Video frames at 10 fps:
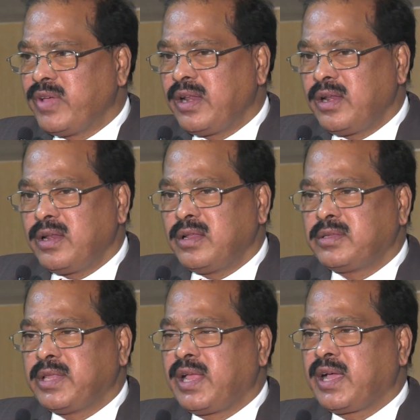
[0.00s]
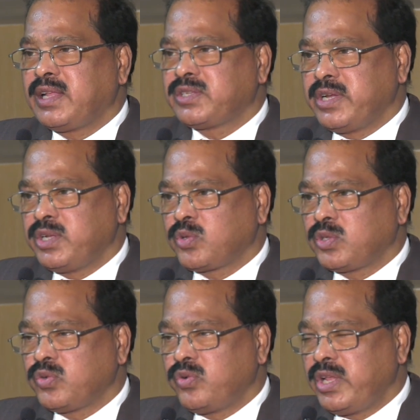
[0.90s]
well. Telangana state is
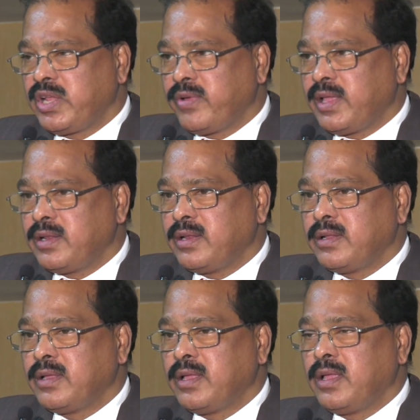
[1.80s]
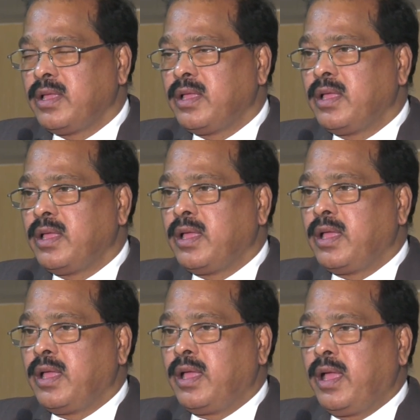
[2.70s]
also doing well,
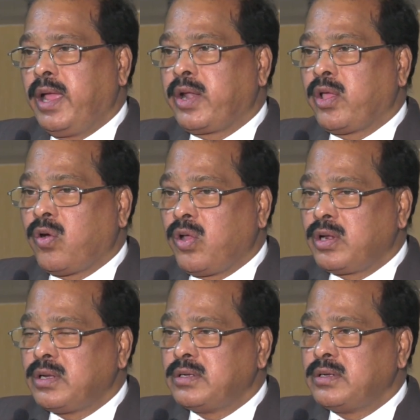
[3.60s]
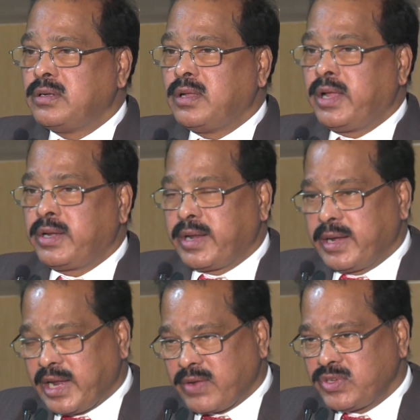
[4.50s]
and I all and I
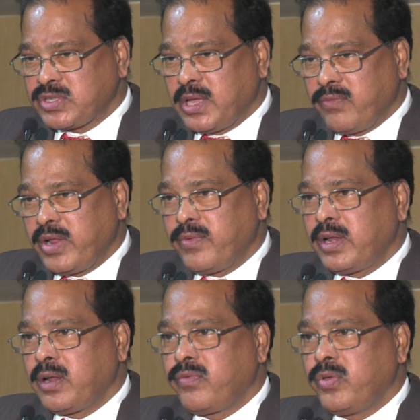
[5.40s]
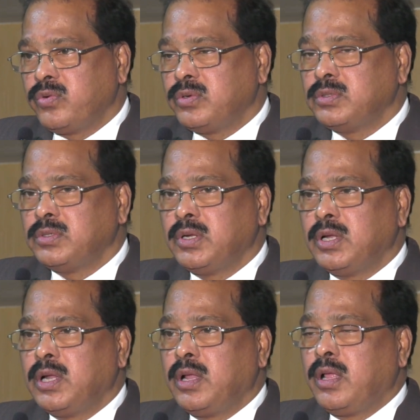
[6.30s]
request every one of you
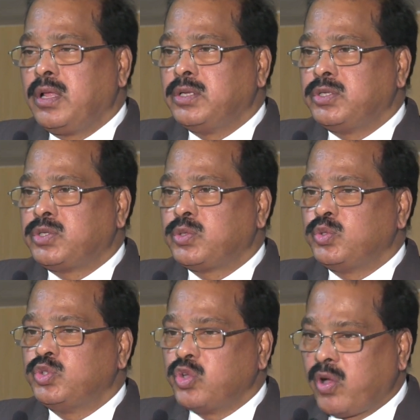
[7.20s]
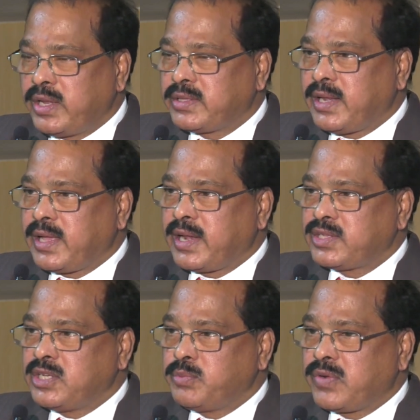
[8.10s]
to join Telangana
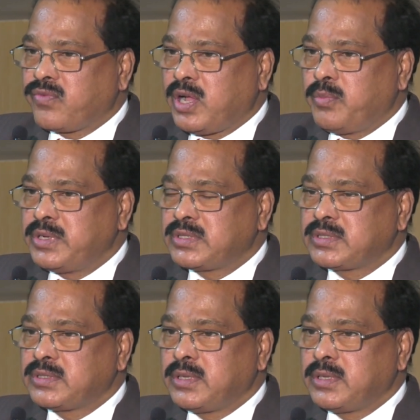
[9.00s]
Chamber of Commerce